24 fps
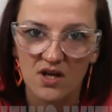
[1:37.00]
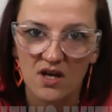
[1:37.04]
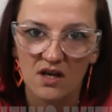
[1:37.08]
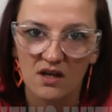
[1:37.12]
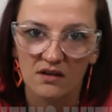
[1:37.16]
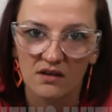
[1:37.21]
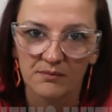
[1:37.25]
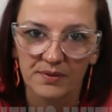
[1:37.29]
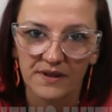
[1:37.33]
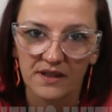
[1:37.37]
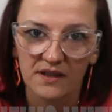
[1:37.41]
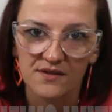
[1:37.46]

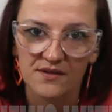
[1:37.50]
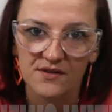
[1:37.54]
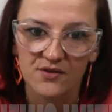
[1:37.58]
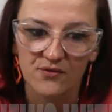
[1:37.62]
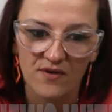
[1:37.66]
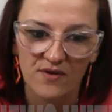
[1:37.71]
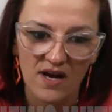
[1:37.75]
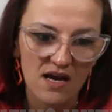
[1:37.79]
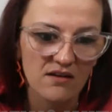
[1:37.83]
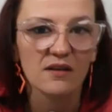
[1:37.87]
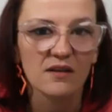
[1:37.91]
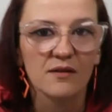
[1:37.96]
being
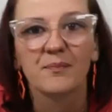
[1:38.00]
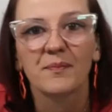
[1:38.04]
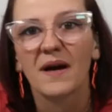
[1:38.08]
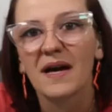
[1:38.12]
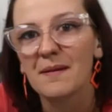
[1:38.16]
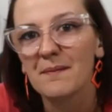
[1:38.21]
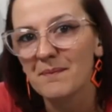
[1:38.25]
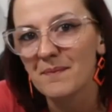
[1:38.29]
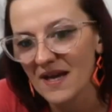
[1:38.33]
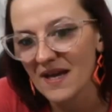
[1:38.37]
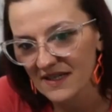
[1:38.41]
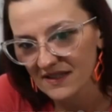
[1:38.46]
surrounded by
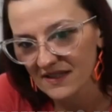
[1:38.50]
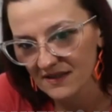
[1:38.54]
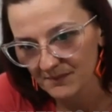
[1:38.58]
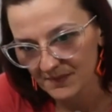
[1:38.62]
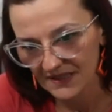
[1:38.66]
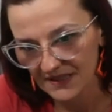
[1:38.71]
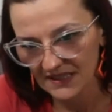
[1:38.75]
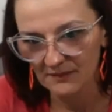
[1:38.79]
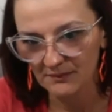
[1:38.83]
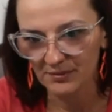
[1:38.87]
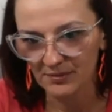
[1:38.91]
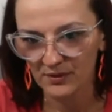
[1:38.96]
better
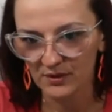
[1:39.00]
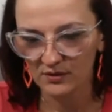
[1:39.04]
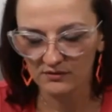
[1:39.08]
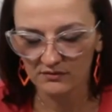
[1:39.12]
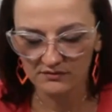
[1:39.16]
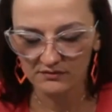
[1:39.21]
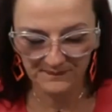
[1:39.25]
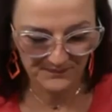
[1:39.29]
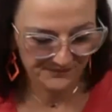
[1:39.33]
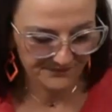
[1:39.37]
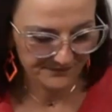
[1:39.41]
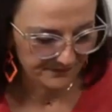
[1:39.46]
people
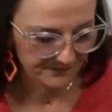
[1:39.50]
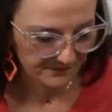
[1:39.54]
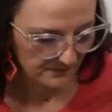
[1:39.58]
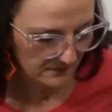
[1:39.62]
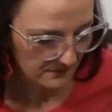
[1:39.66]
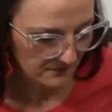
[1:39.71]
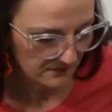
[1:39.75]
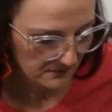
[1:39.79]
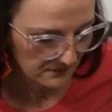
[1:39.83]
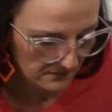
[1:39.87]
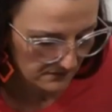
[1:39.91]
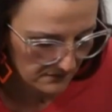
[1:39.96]

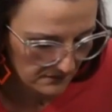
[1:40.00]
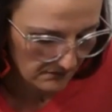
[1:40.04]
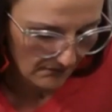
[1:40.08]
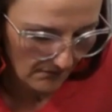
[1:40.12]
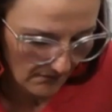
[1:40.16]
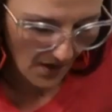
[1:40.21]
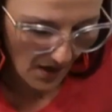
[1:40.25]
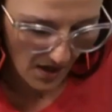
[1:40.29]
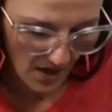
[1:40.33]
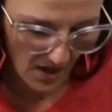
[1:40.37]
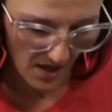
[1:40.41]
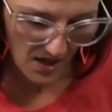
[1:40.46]

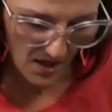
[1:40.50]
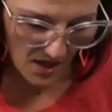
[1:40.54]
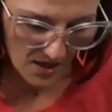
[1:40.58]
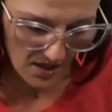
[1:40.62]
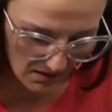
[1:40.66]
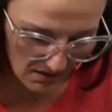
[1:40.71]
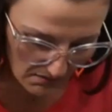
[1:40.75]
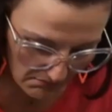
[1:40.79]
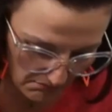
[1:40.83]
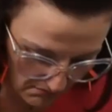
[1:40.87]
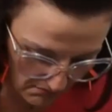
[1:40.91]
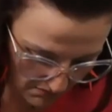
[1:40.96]

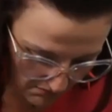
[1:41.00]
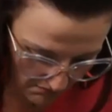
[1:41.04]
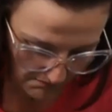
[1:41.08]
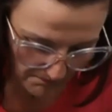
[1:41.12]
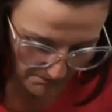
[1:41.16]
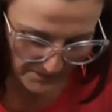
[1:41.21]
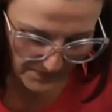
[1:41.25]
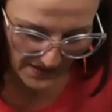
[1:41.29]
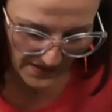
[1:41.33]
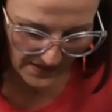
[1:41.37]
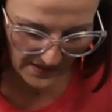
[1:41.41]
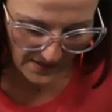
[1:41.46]
um,
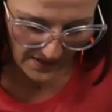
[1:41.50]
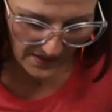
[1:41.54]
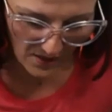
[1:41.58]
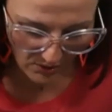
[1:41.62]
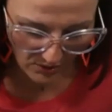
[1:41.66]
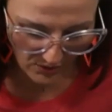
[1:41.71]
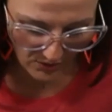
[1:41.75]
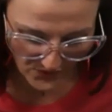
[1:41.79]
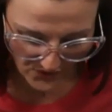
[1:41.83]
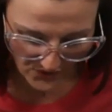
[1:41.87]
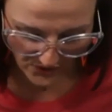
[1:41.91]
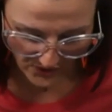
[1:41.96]
but
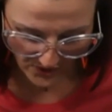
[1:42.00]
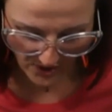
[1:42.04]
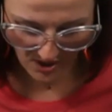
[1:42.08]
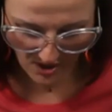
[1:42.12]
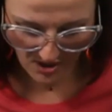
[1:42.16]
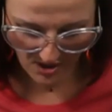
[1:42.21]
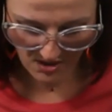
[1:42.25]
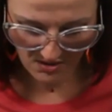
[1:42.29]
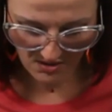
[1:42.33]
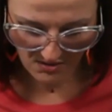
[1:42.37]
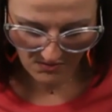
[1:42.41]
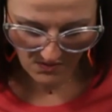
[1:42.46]

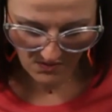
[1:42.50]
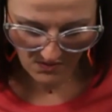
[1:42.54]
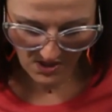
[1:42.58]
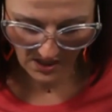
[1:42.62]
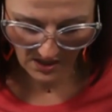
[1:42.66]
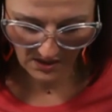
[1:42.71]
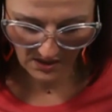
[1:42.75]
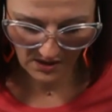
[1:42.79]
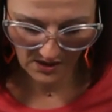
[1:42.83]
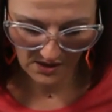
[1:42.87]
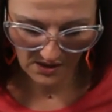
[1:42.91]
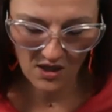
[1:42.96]
also a
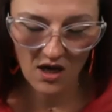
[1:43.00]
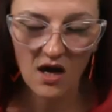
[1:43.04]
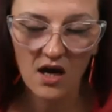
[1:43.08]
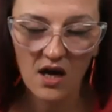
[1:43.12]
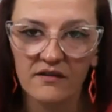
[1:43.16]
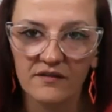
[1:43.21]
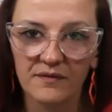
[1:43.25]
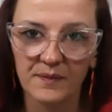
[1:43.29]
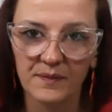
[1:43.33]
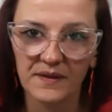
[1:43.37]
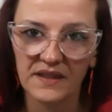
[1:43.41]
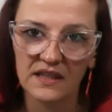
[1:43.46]
lot of
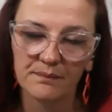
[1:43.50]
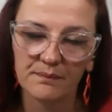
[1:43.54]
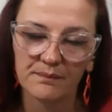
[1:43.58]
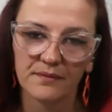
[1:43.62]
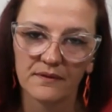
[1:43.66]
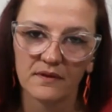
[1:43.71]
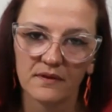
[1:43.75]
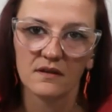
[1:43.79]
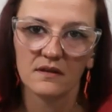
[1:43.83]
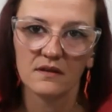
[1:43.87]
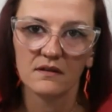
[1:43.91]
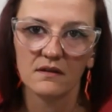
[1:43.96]

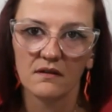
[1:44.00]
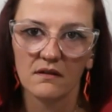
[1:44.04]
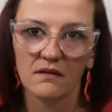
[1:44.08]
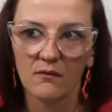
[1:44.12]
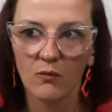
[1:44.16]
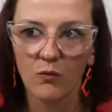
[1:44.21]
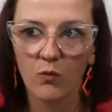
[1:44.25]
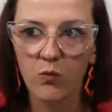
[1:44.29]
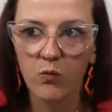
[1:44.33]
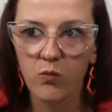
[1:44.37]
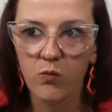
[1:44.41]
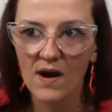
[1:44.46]
people
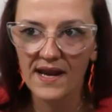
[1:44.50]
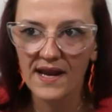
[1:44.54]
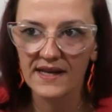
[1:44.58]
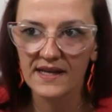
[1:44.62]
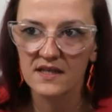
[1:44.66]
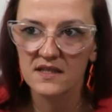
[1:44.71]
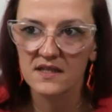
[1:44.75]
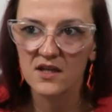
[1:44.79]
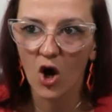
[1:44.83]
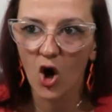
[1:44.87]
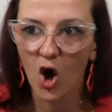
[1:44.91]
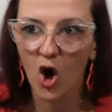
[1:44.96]
went
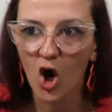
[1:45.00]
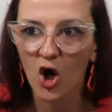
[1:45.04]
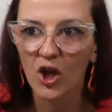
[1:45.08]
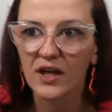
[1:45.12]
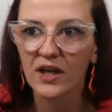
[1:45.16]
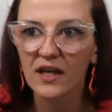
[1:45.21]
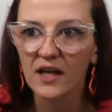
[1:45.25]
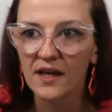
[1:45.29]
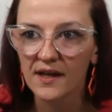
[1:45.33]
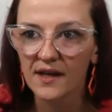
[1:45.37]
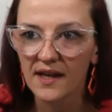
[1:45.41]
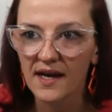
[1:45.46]

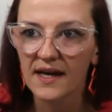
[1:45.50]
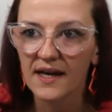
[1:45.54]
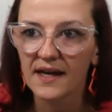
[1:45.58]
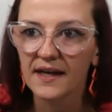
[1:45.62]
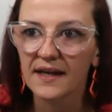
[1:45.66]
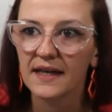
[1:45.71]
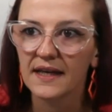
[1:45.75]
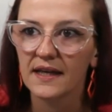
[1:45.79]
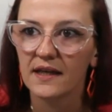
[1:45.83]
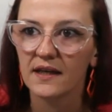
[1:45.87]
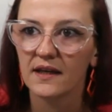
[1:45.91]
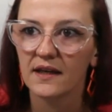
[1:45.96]

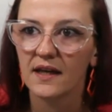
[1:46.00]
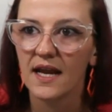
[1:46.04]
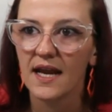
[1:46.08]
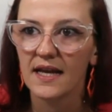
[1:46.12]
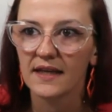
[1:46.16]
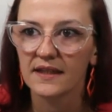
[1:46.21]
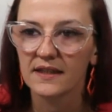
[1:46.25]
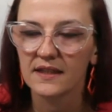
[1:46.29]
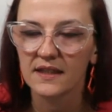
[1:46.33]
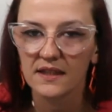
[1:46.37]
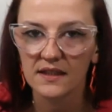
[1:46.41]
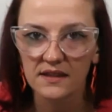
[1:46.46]
online and
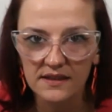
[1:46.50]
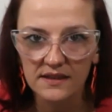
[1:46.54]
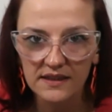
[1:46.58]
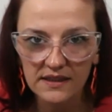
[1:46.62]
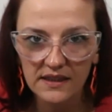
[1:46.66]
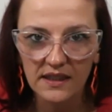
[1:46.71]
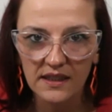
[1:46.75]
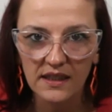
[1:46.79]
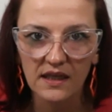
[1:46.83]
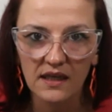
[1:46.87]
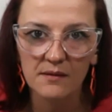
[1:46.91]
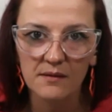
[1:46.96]

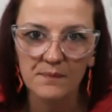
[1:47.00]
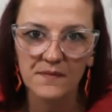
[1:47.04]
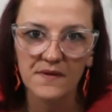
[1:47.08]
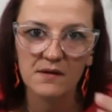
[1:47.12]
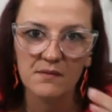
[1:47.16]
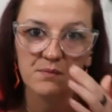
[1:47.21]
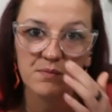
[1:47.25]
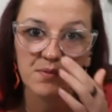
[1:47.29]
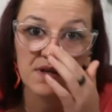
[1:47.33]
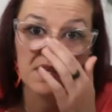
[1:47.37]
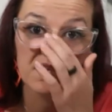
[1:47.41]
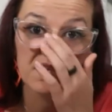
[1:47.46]
cleaning up their
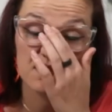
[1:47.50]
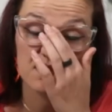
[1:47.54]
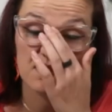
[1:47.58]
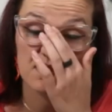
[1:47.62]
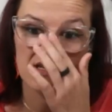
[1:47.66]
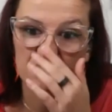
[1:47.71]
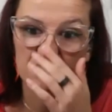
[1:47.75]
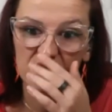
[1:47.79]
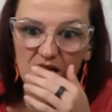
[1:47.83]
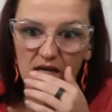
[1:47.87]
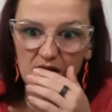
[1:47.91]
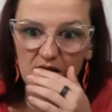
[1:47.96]
business
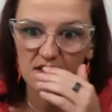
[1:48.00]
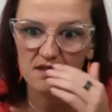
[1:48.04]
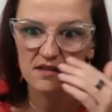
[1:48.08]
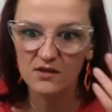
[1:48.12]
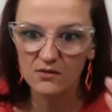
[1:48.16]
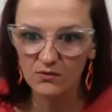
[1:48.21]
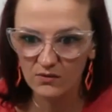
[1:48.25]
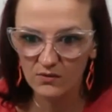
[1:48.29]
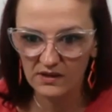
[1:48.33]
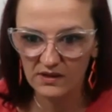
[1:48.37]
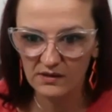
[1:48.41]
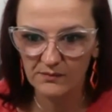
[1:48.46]
and
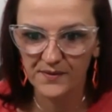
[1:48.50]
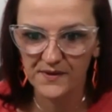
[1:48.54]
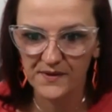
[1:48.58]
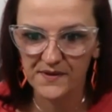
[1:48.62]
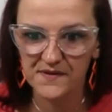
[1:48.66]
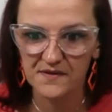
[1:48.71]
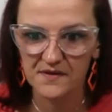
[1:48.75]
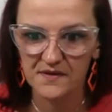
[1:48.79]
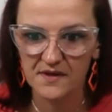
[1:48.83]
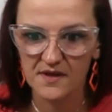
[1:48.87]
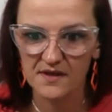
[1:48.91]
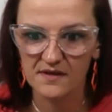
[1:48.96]
doing
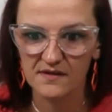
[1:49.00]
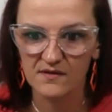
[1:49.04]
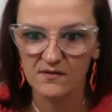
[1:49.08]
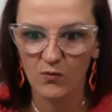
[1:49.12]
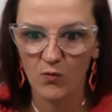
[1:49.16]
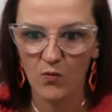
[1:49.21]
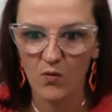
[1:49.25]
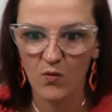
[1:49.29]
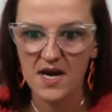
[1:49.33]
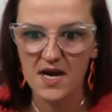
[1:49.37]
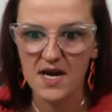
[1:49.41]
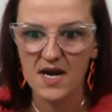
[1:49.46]
business
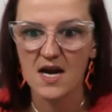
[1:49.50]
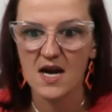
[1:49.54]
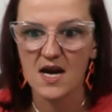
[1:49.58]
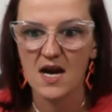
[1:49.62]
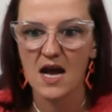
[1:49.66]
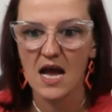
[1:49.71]
where